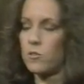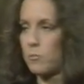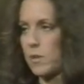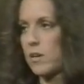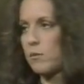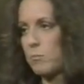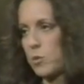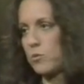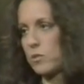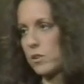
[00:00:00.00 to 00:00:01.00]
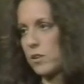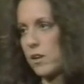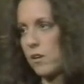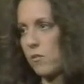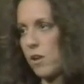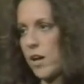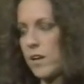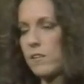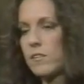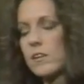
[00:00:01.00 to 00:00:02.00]
to make music now,
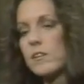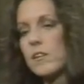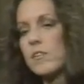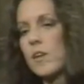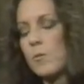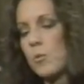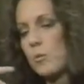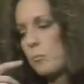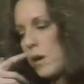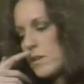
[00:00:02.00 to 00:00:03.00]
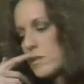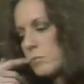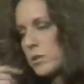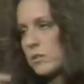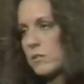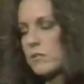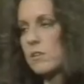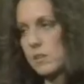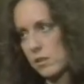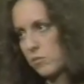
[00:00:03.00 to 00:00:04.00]
and I think that they were possibly
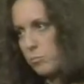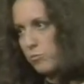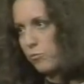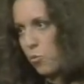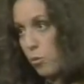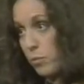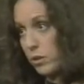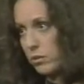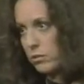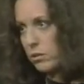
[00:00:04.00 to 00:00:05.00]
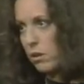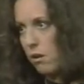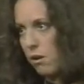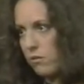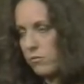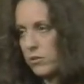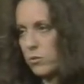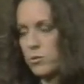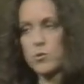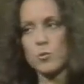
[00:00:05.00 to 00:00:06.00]
thinking of performing live
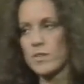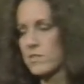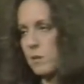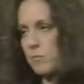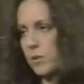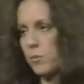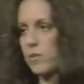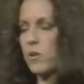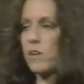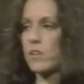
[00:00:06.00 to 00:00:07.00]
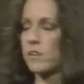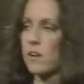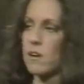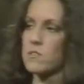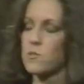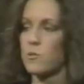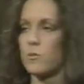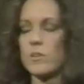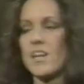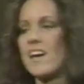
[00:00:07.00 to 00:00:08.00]
or doing something, whether having a concert
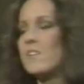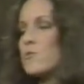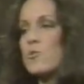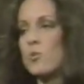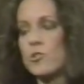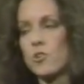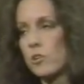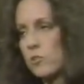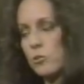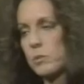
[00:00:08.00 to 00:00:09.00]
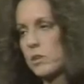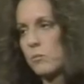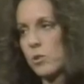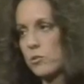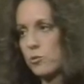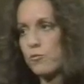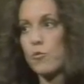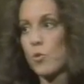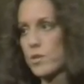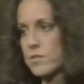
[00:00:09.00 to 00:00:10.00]
or not a tour. John told me he didn't want to do
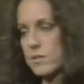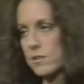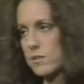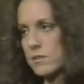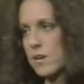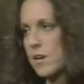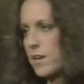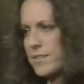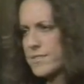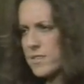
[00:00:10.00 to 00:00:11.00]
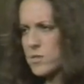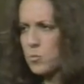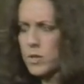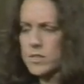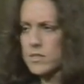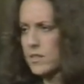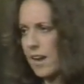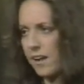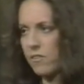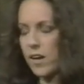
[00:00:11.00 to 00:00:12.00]
40 cities in 6 weeks. He'd
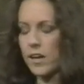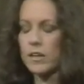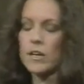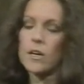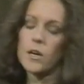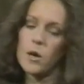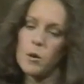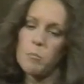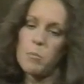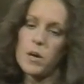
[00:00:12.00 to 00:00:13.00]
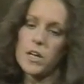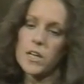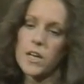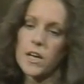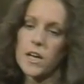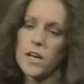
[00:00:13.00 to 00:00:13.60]
had that. But